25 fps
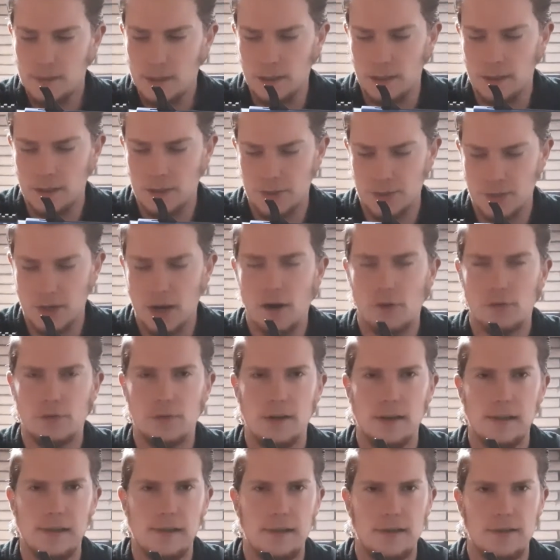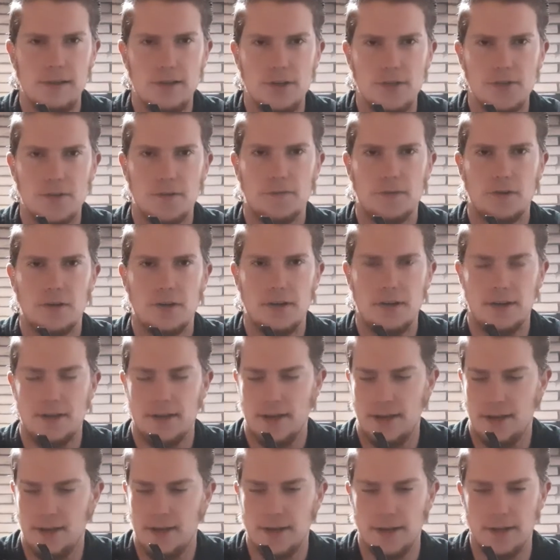There's not really a use for it,
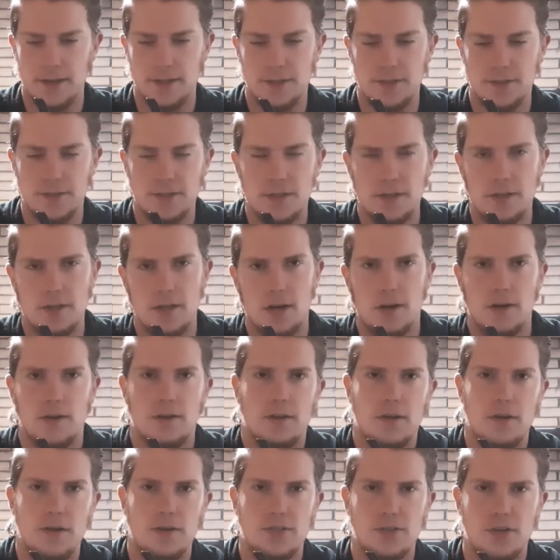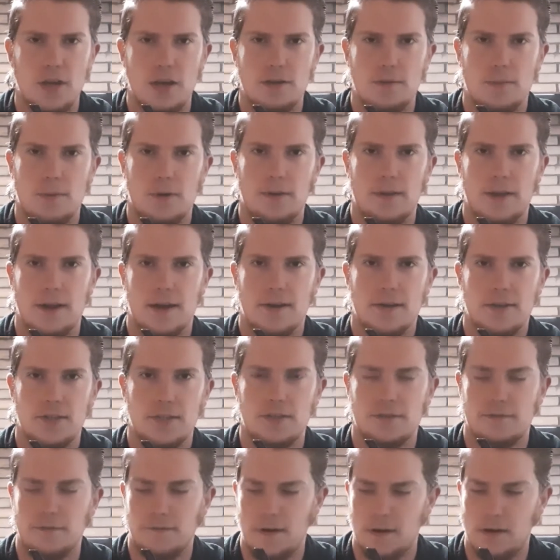and that is notable, that
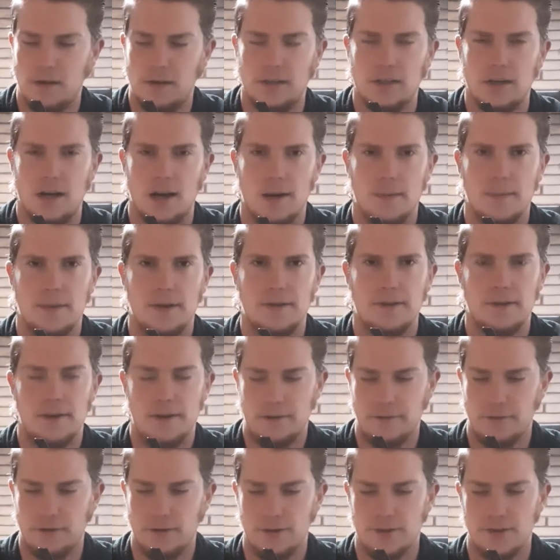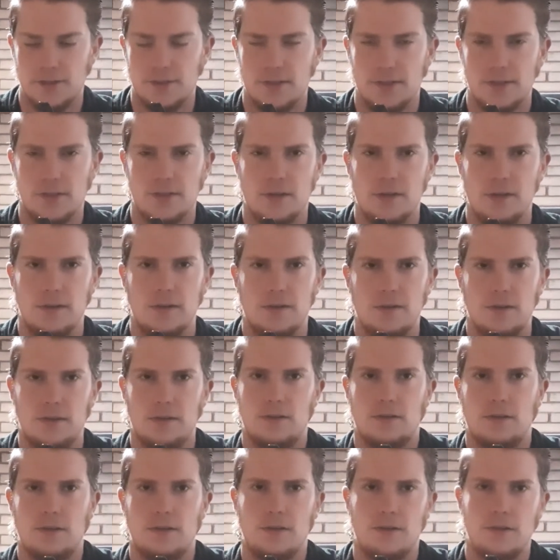is fairly common, and for instance,
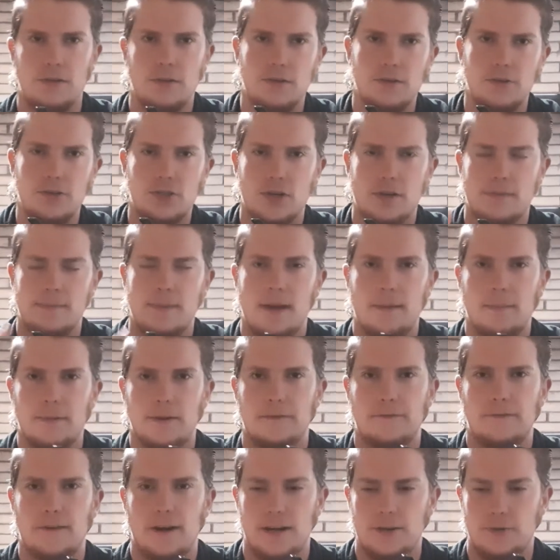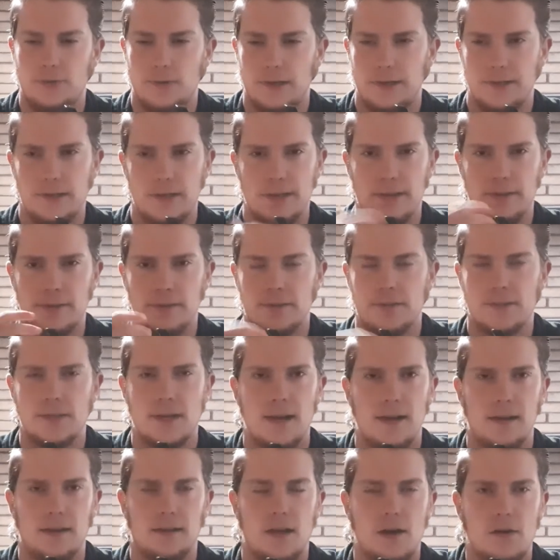you should be able to find one in,
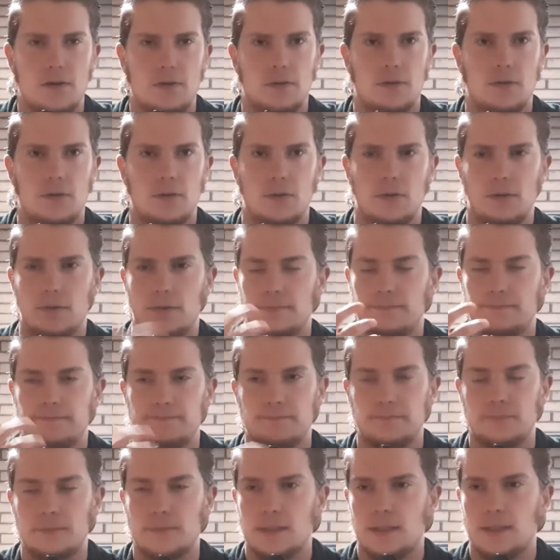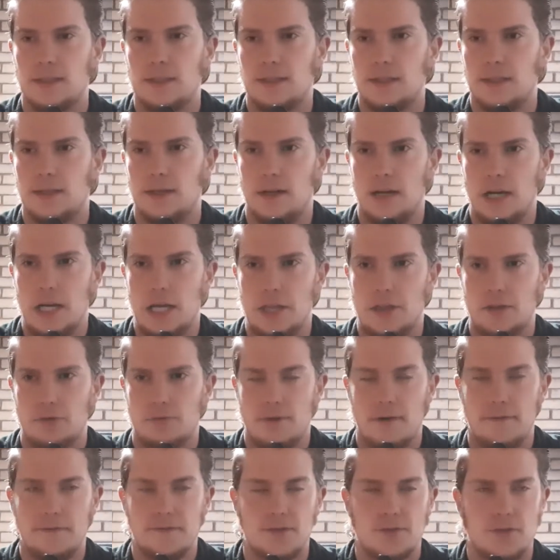say, a local
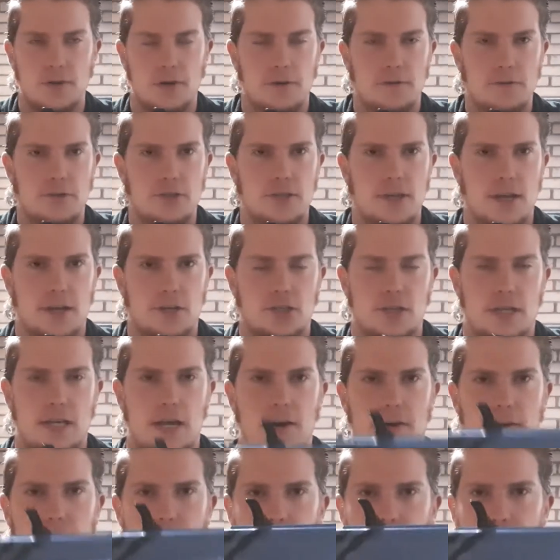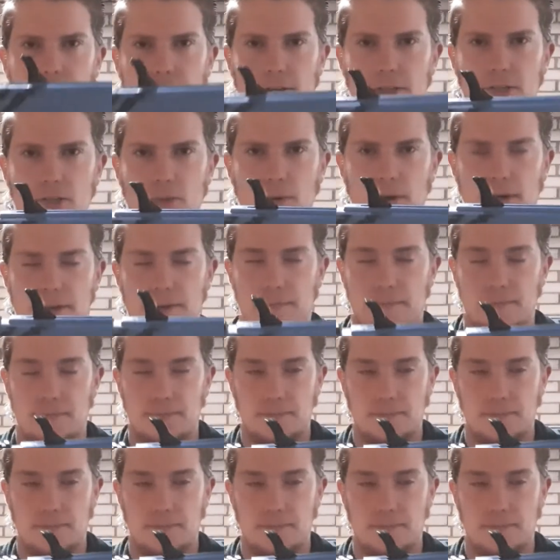thrift store, which is actually how I got this one.